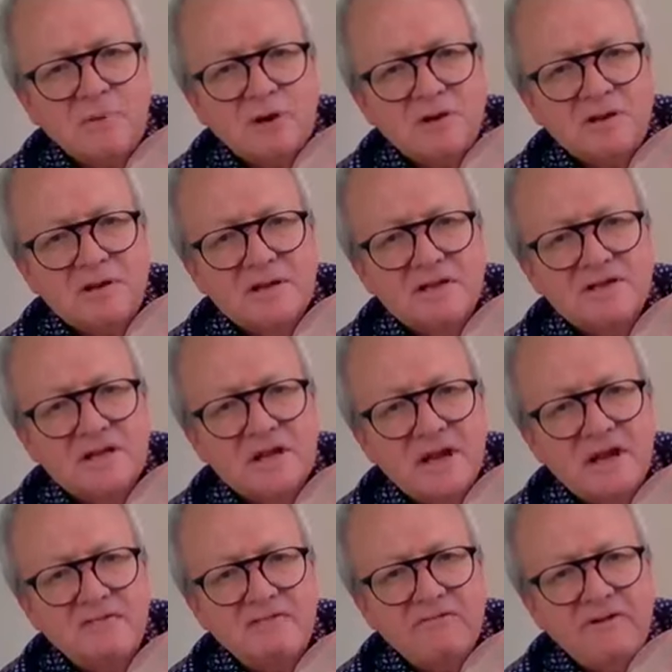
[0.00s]
spot. There's
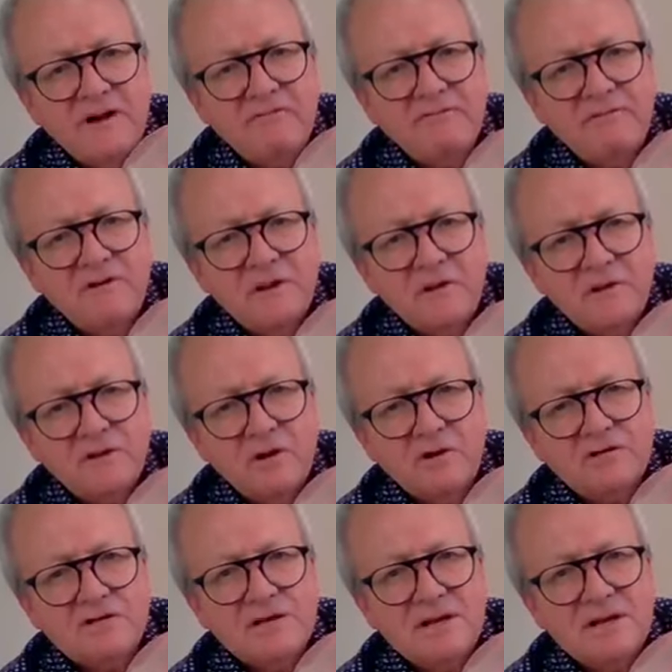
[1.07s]
like 5 little
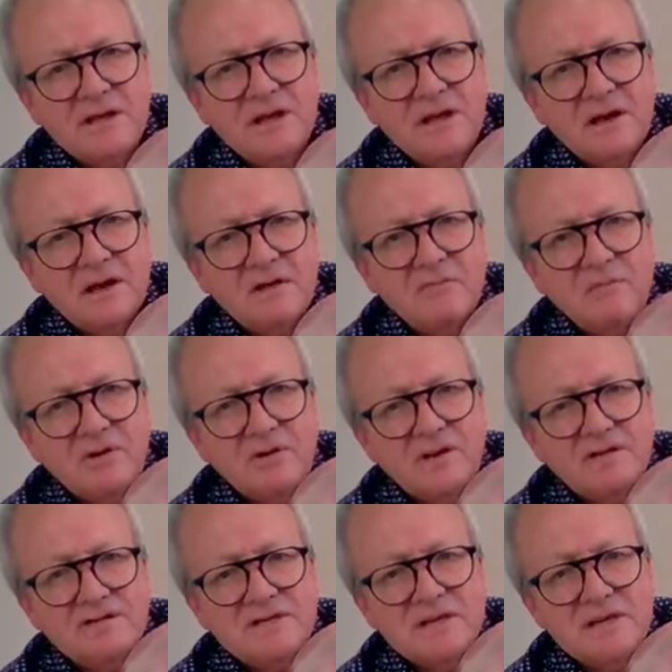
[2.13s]
dots in there. I hope you
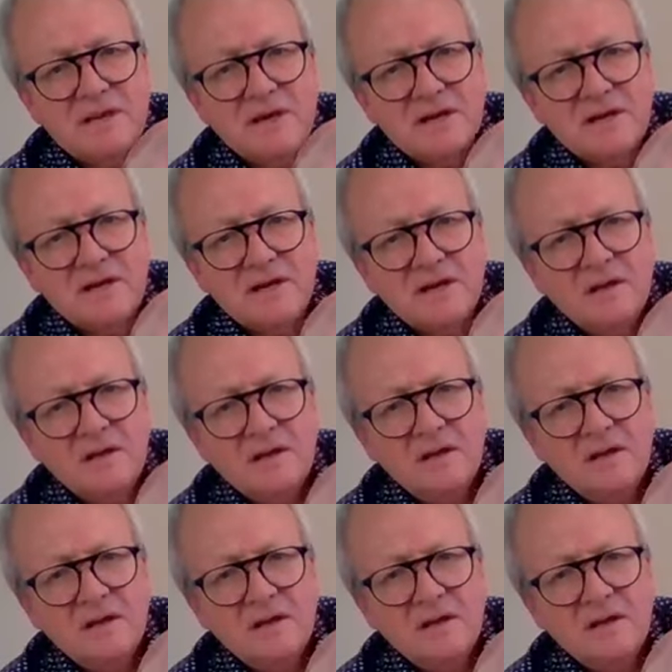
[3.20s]
can see that.